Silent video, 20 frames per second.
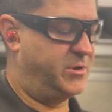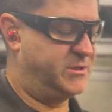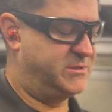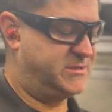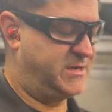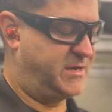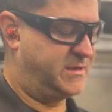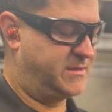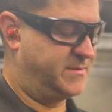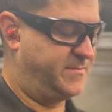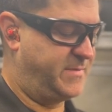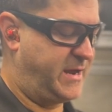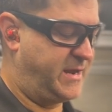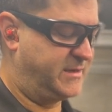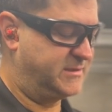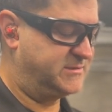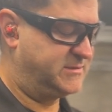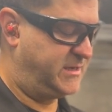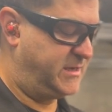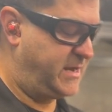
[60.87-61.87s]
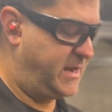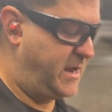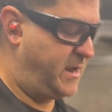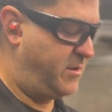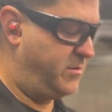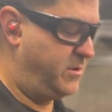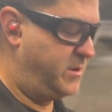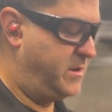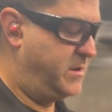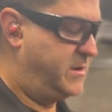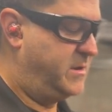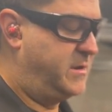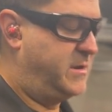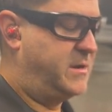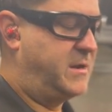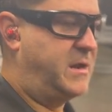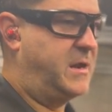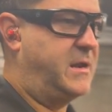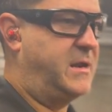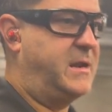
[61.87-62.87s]
to take the magazine out,
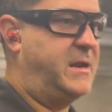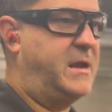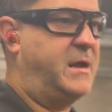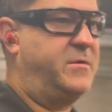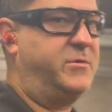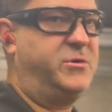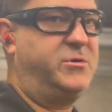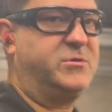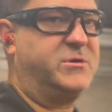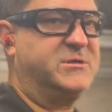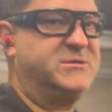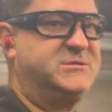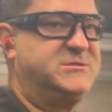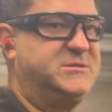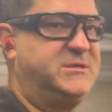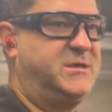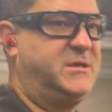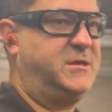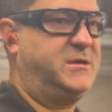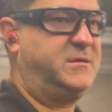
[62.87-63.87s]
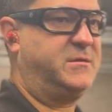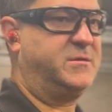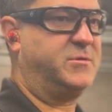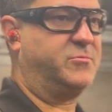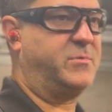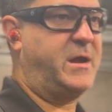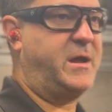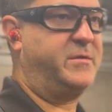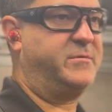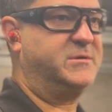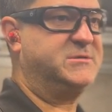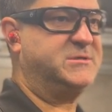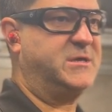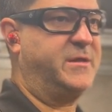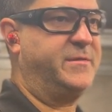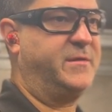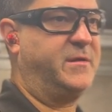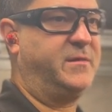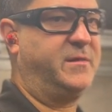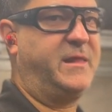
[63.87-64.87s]
and now you can see the round is
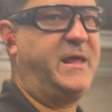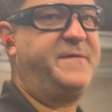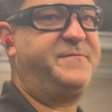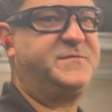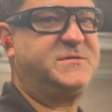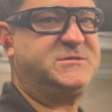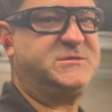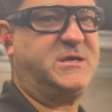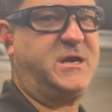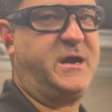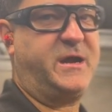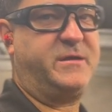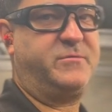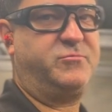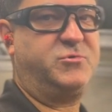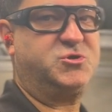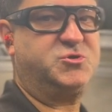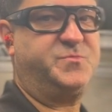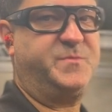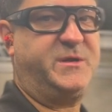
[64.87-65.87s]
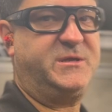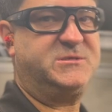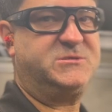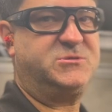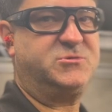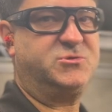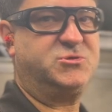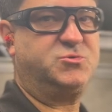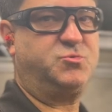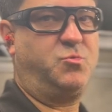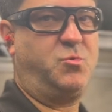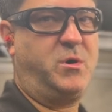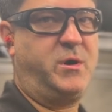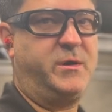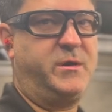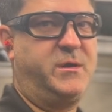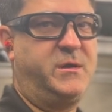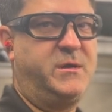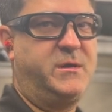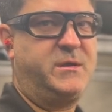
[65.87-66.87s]
on the left side, which means there's
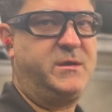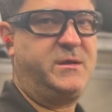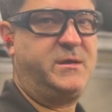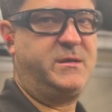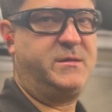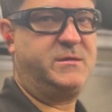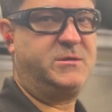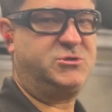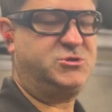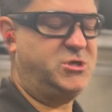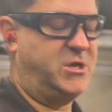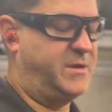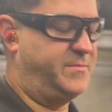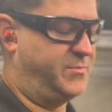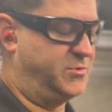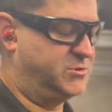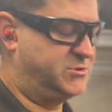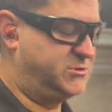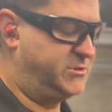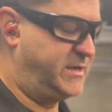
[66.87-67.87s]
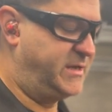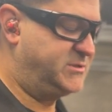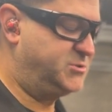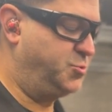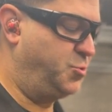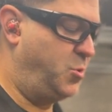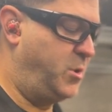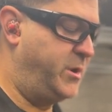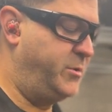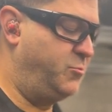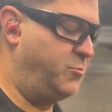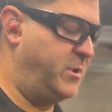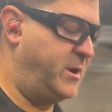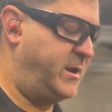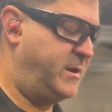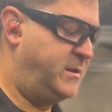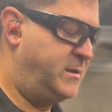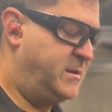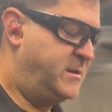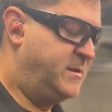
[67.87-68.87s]
one in the chamber. So that's one
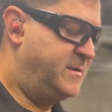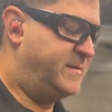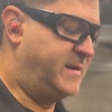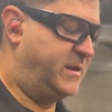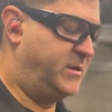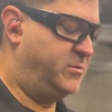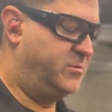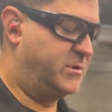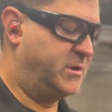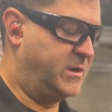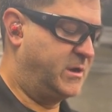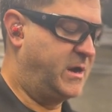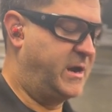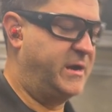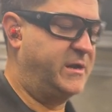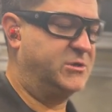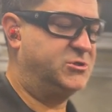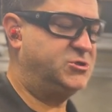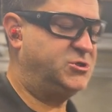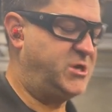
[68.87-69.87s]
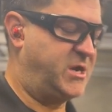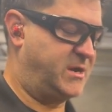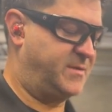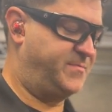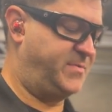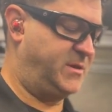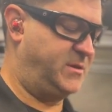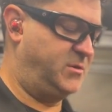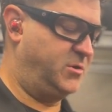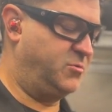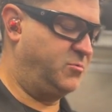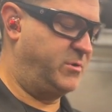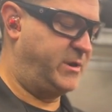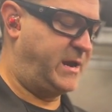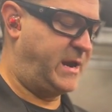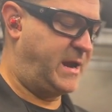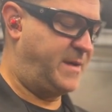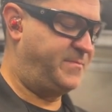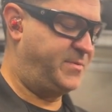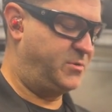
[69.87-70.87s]
way that you can kind of check. But look what
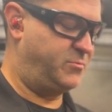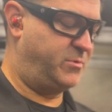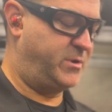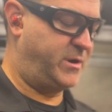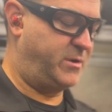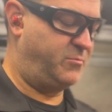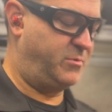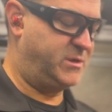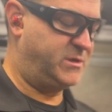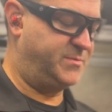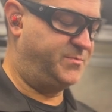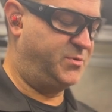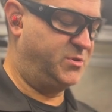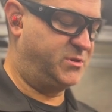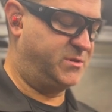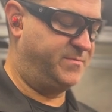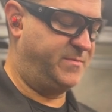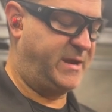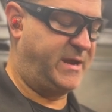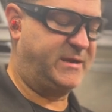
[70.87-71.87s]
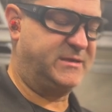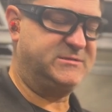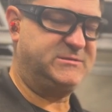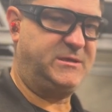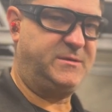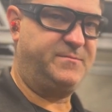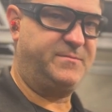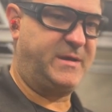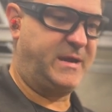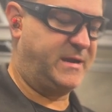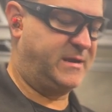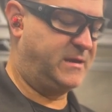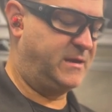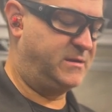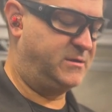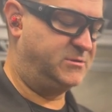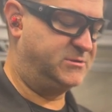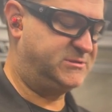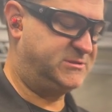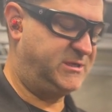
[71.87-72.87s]
happened when I went to put the magazine back
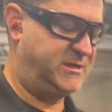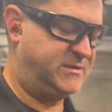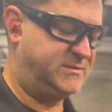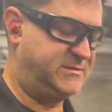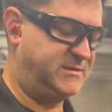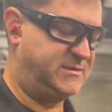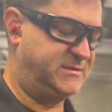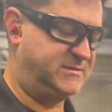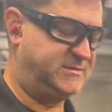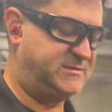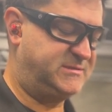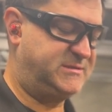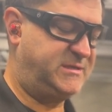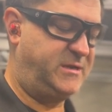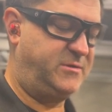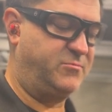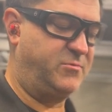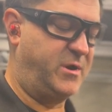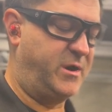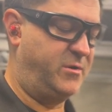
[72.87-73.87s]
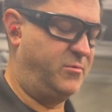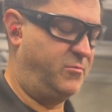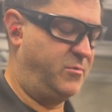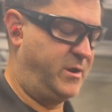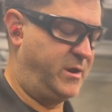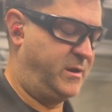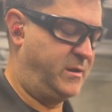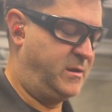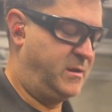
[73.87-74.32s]
in. You see it didn't seat right away.